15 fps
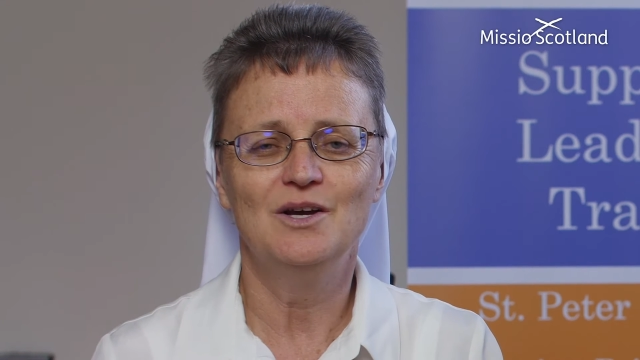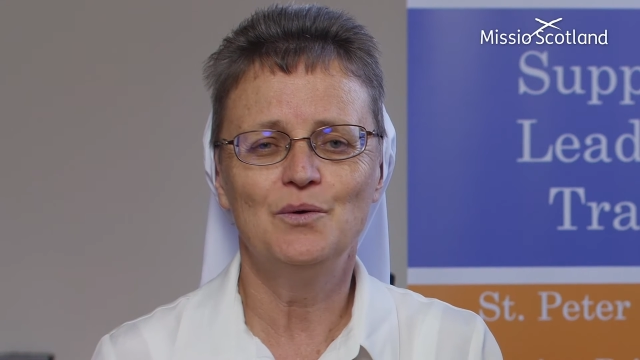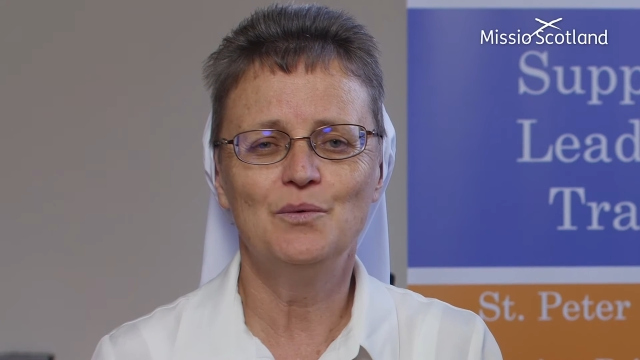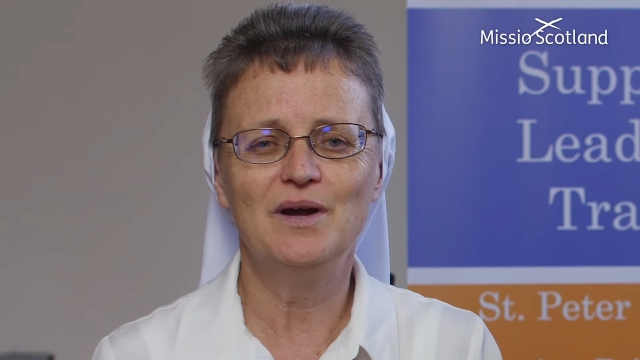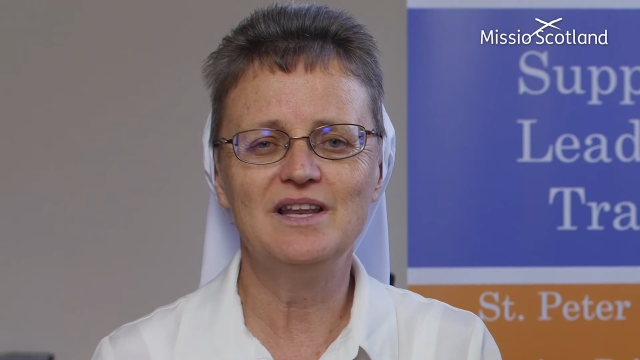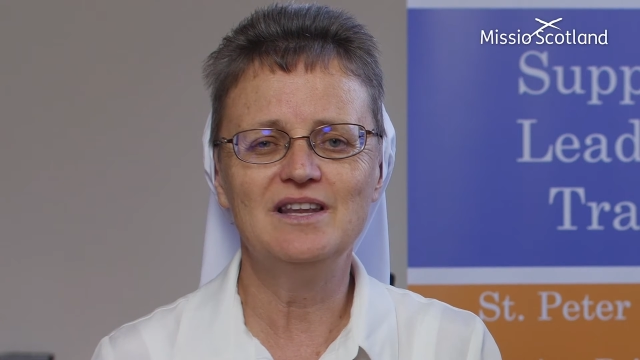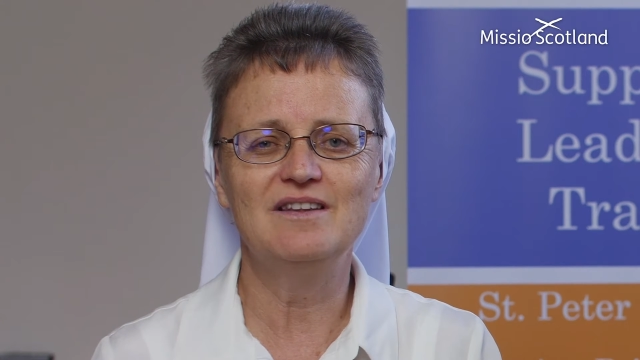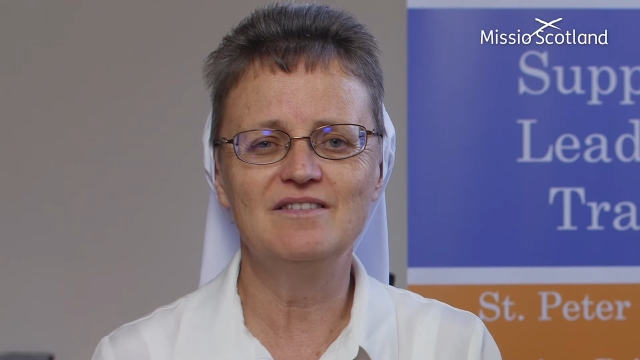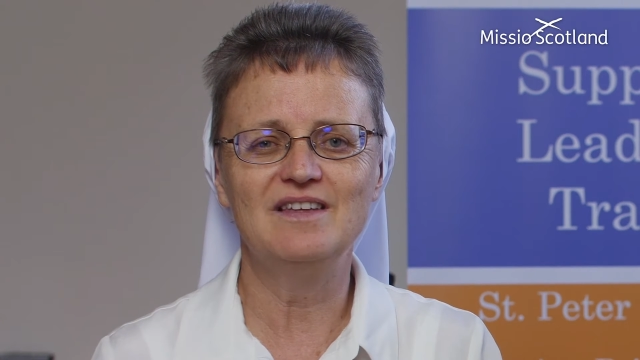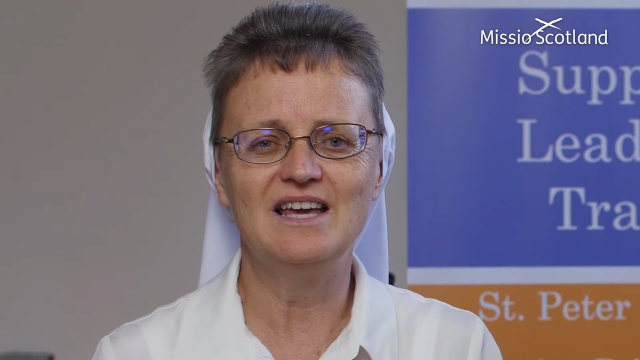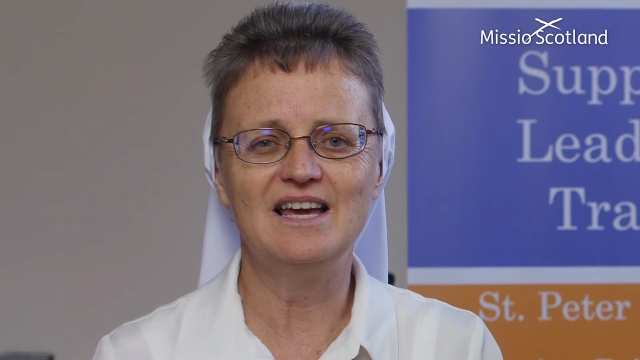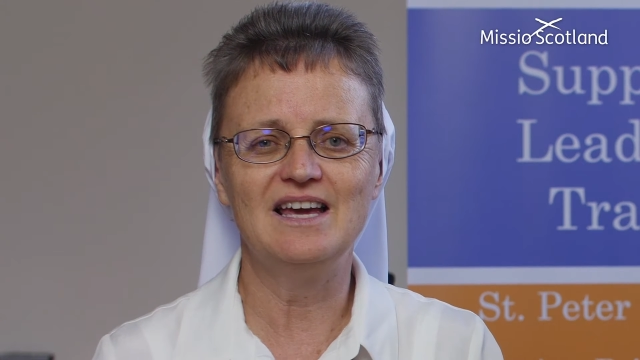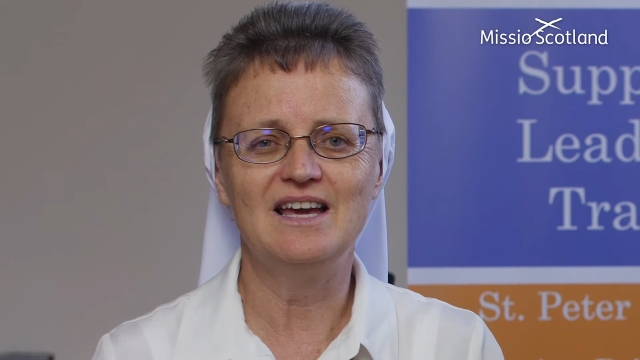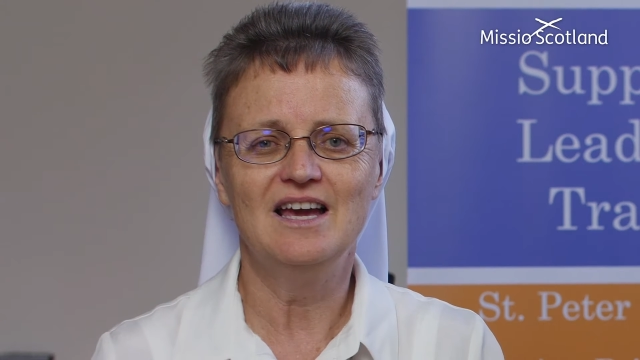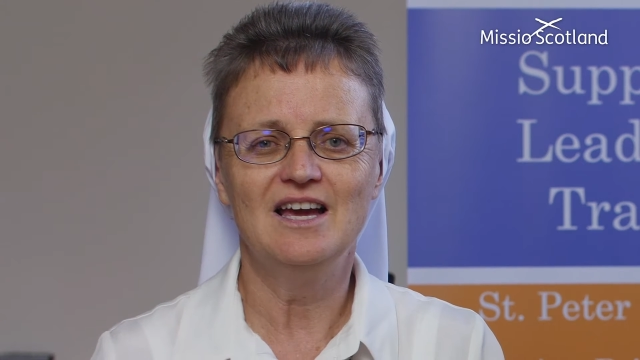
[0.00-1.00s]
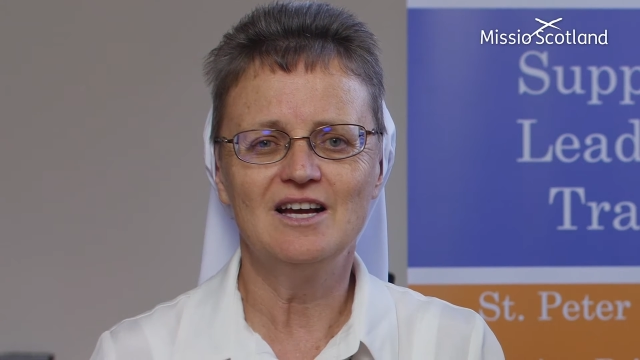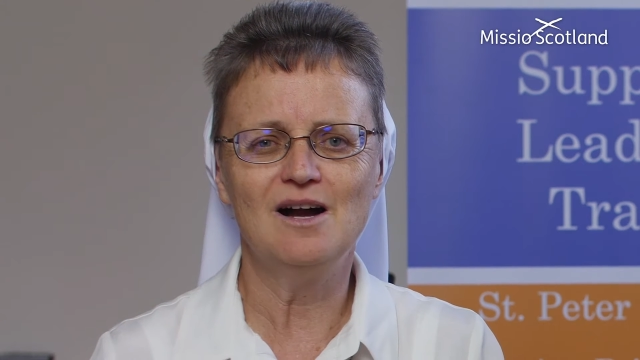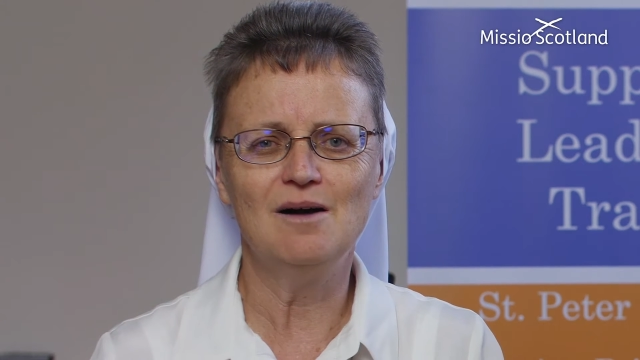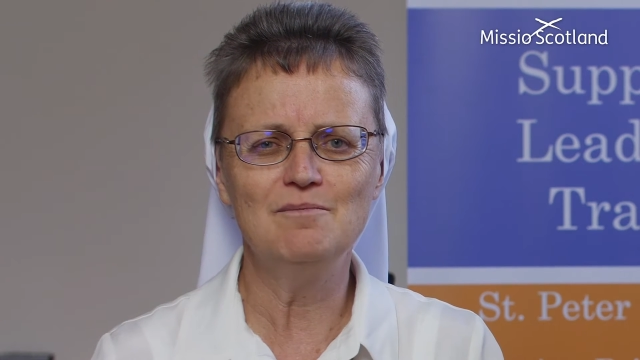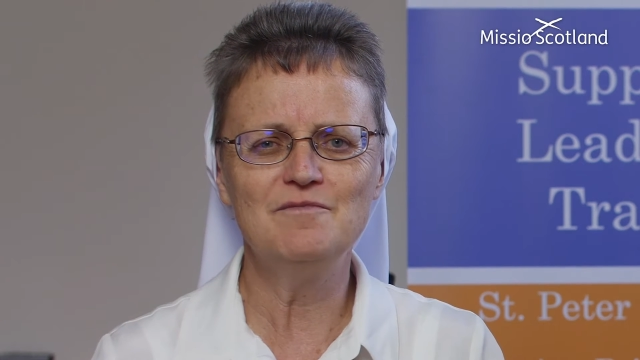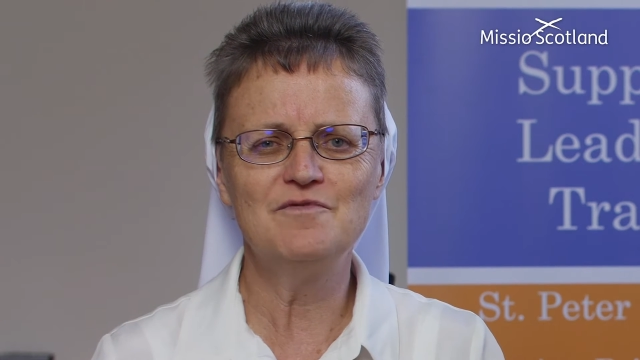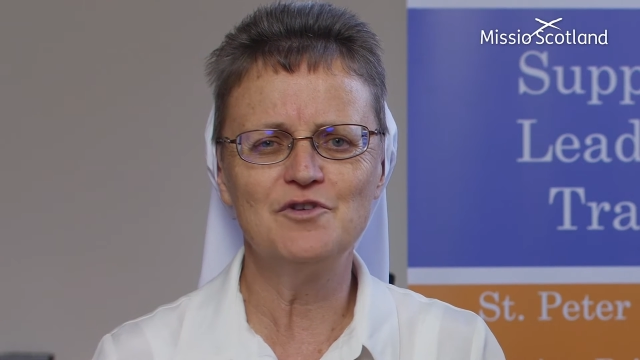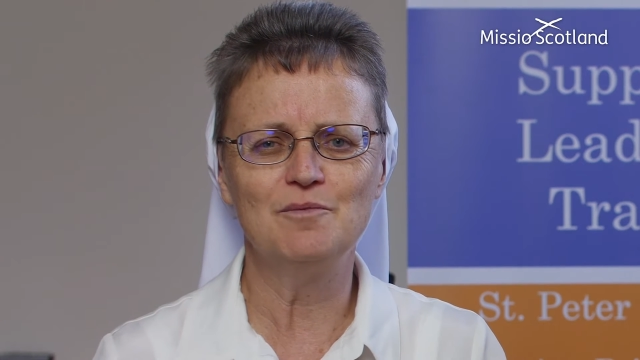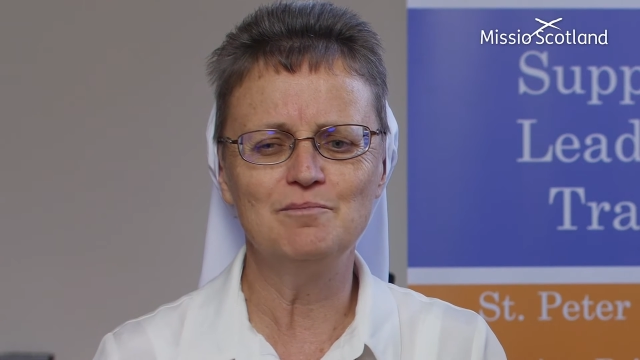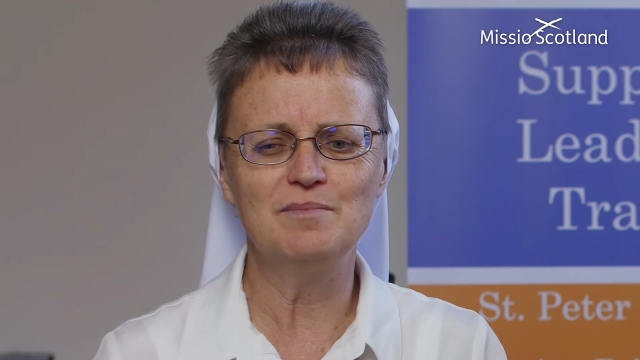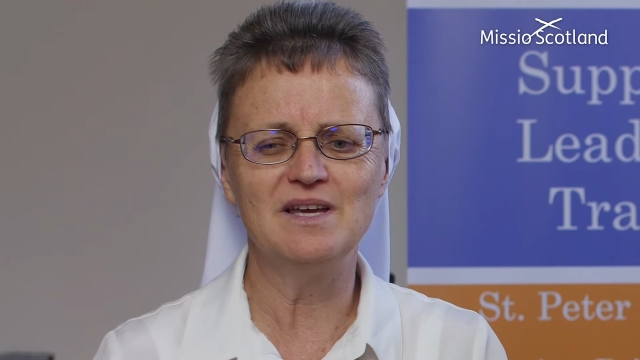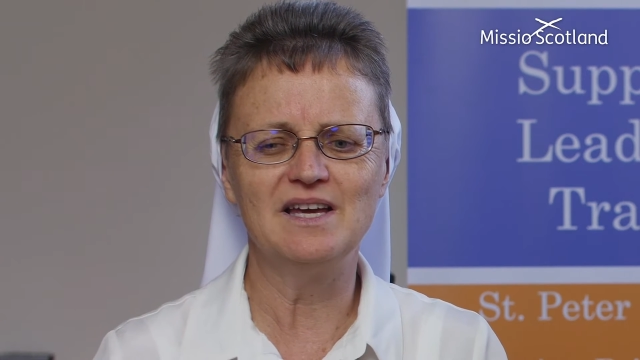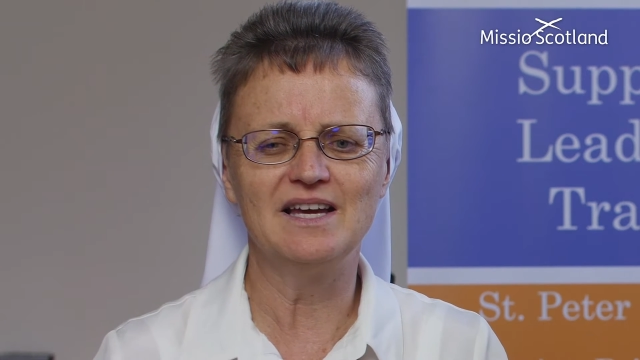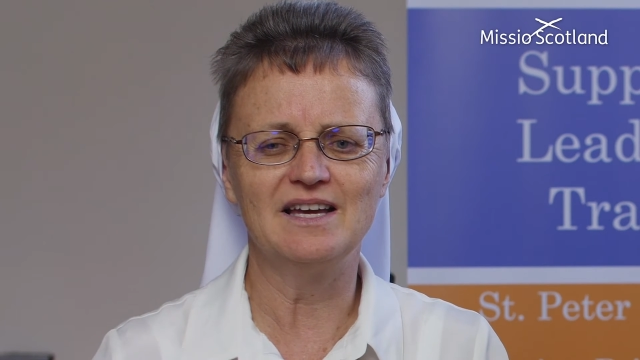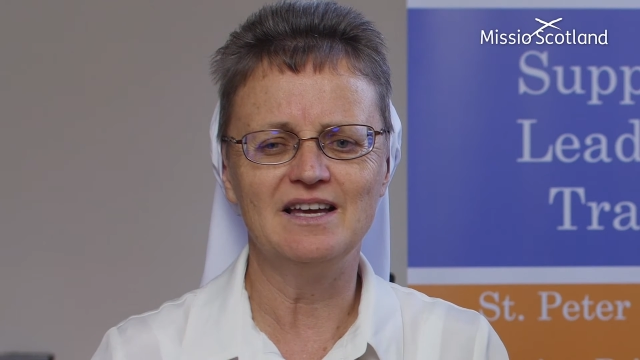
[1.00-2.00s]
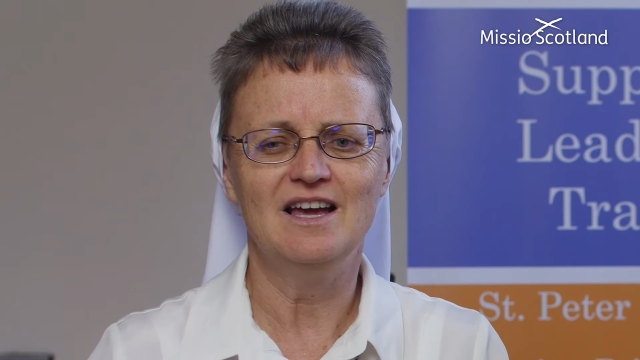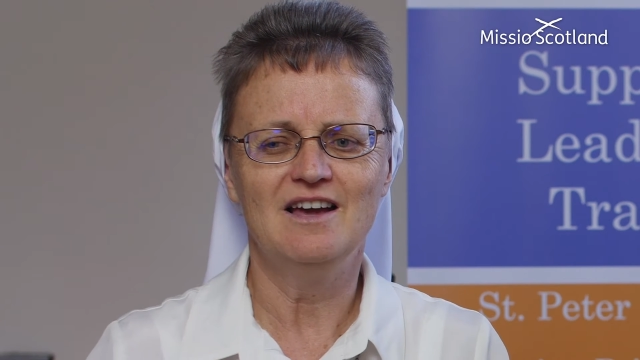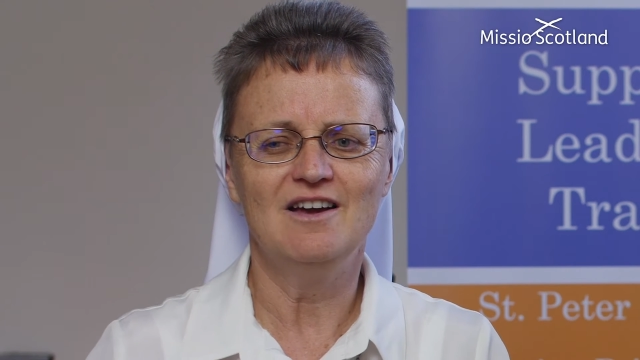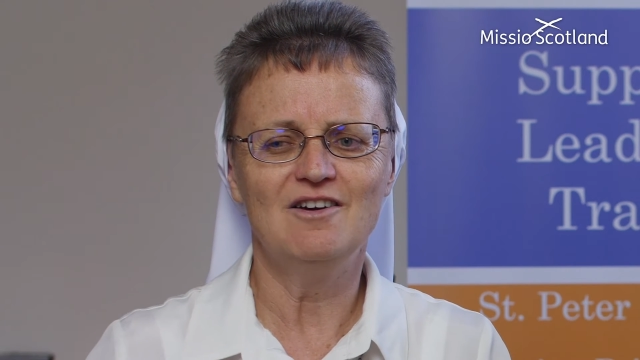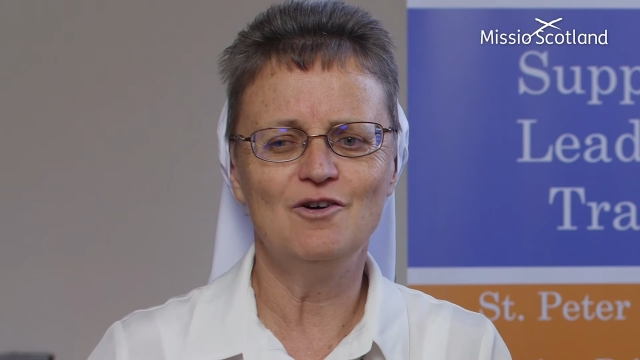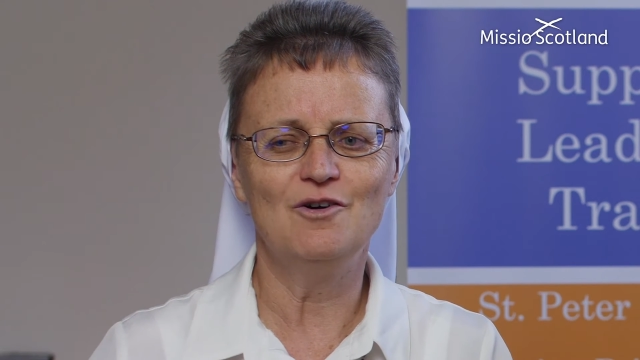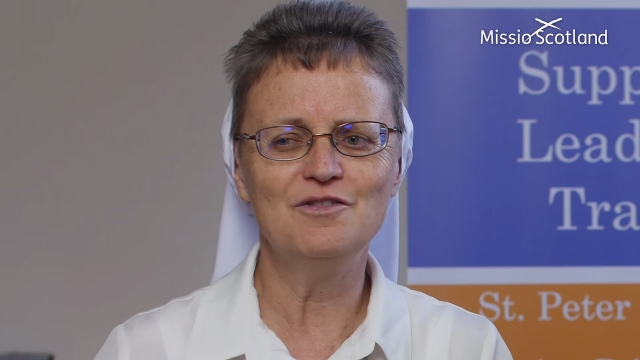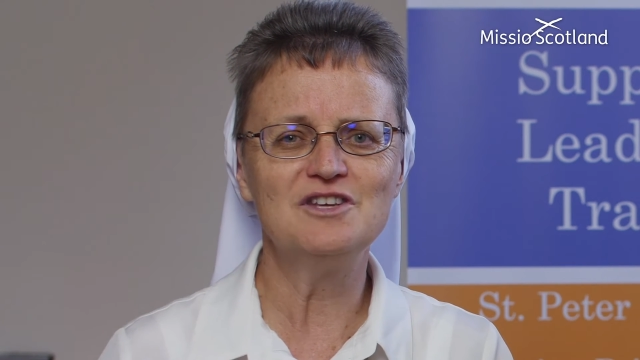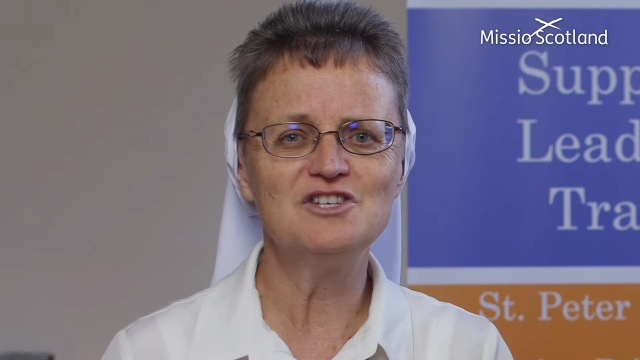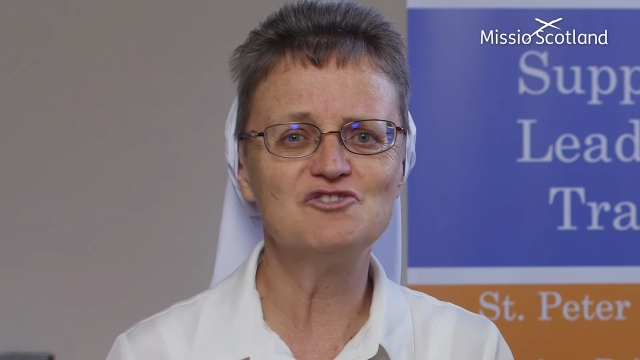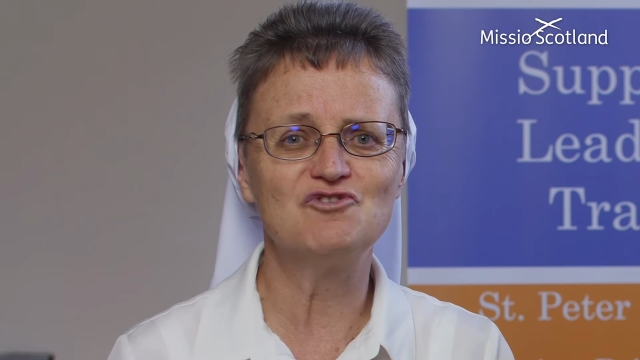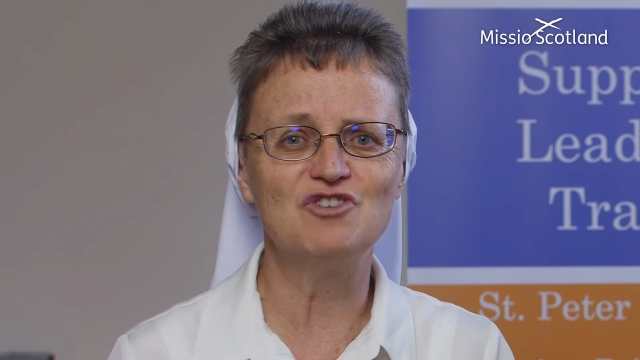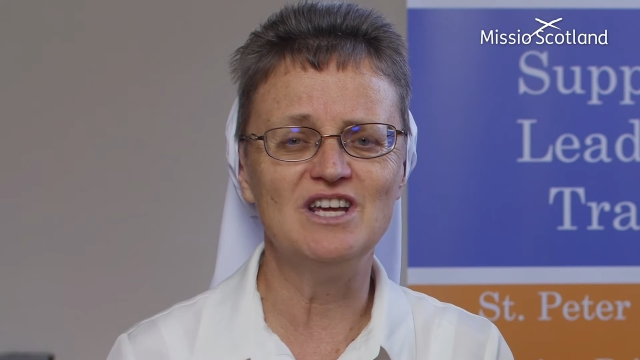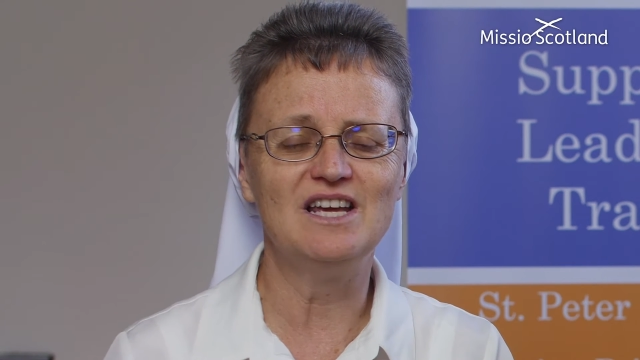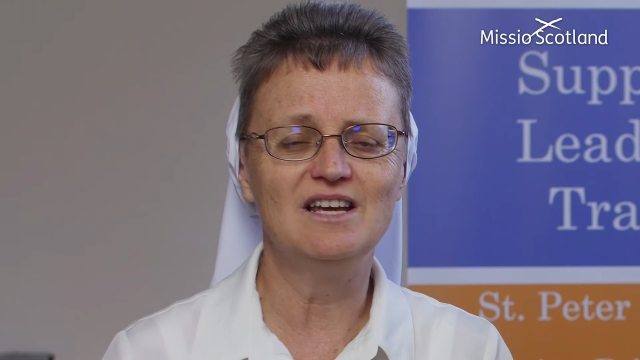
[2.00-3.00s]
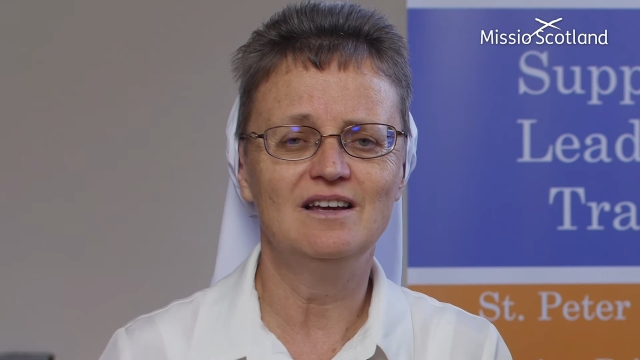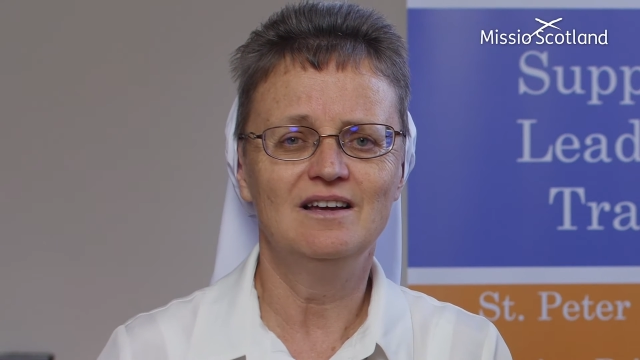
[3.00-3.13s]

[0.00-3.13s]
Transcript: When they come from being on the street,